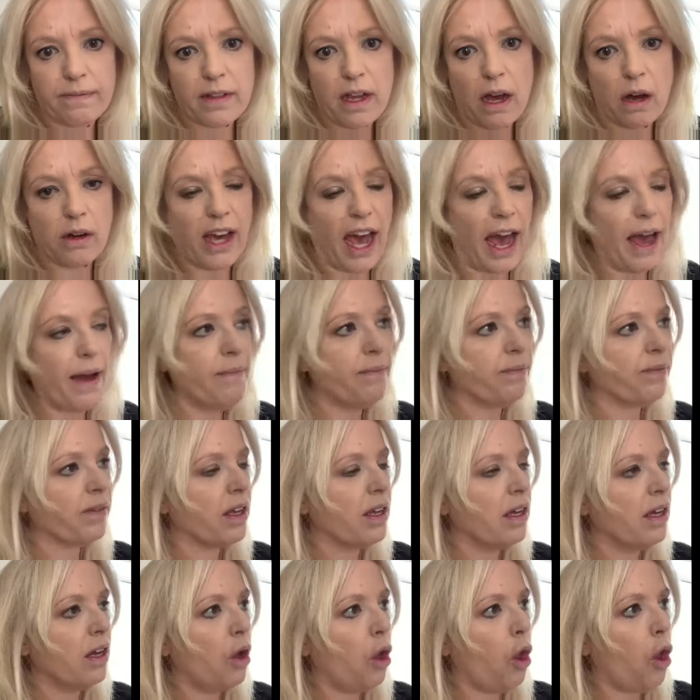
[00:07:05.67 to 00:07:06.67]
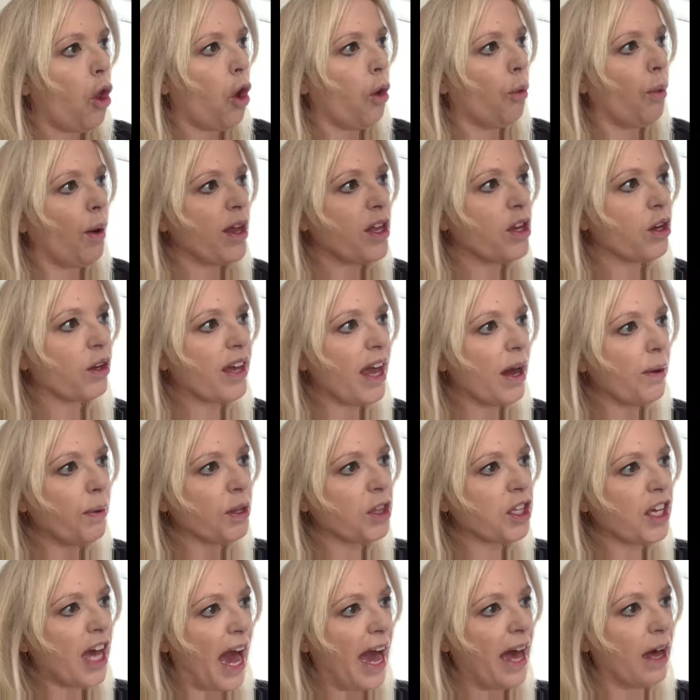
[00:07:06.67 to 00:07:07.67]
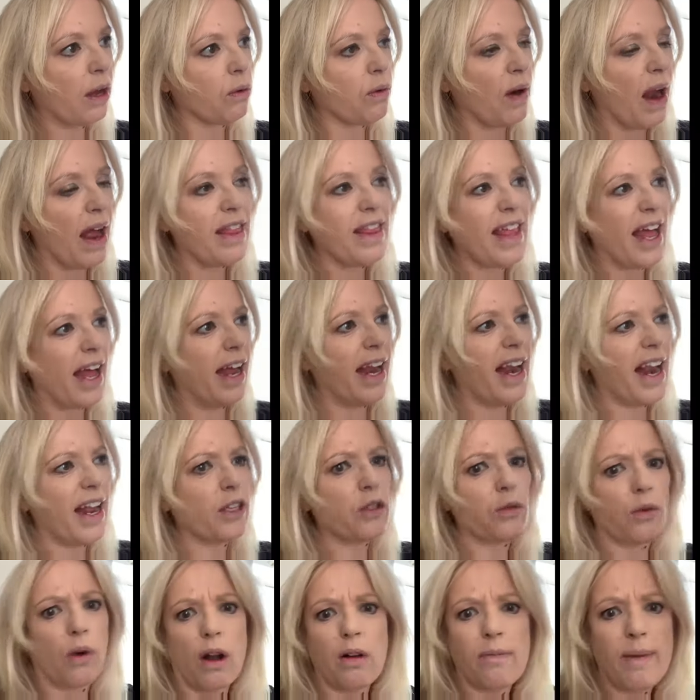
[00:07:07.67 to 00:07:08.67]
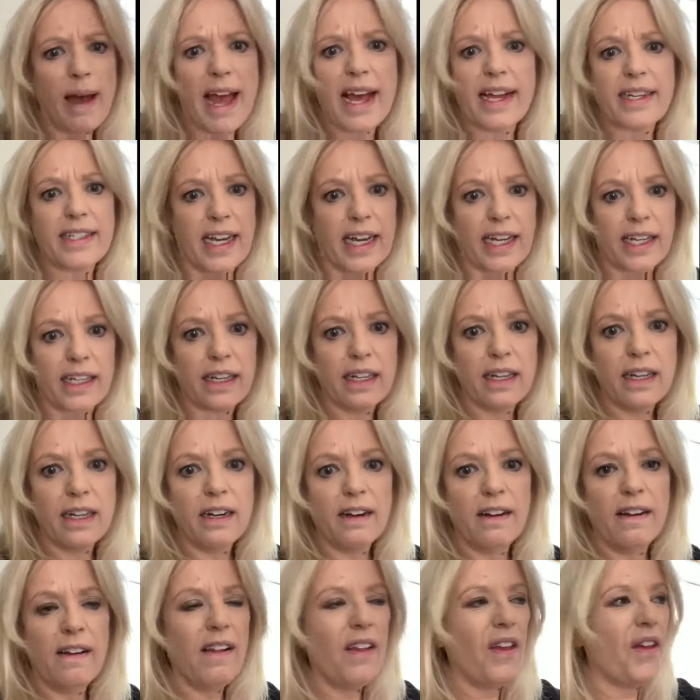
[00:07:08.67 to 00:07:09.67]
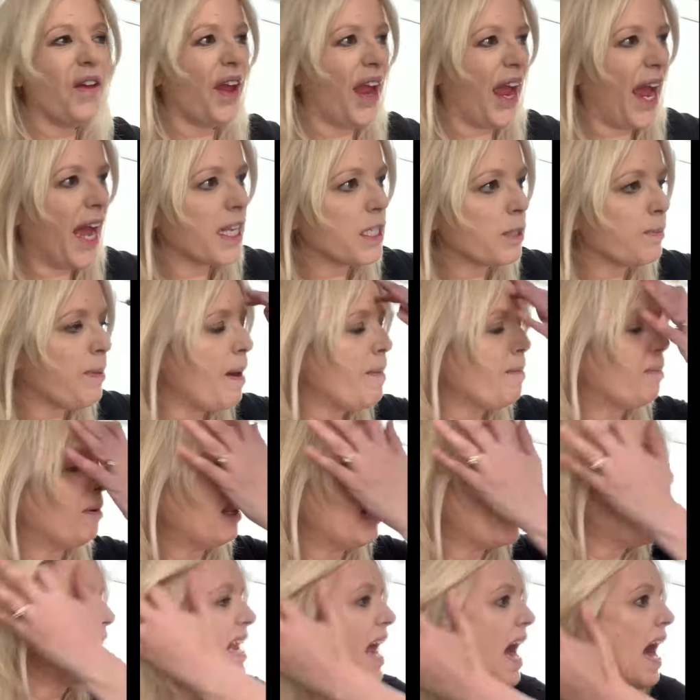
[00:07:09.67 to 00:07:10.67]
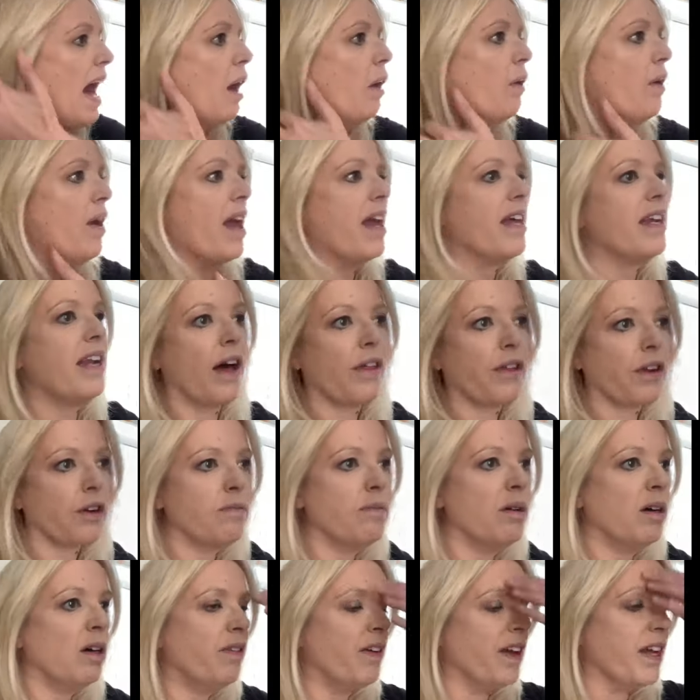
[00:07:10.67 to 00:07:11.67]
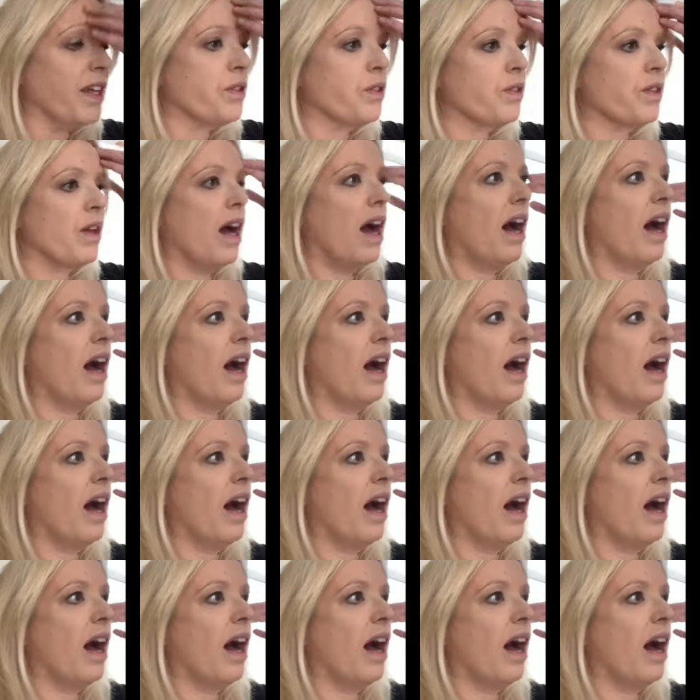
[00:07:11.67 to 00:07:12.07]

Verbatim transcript: Okay, what you get with Kyle and, and it's romantic. It's been played out in other movies.